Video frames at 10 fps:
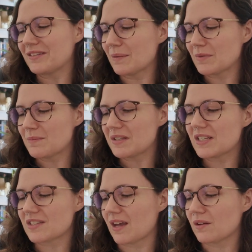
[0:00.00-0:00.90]
sometimes they're
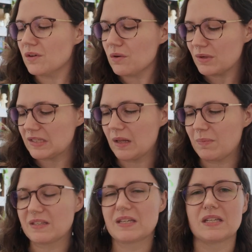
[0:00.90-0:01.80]
just, yeah, not always in the
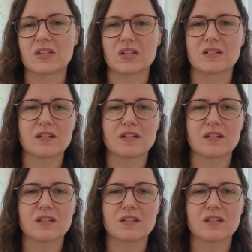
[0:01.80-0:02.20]
best condition.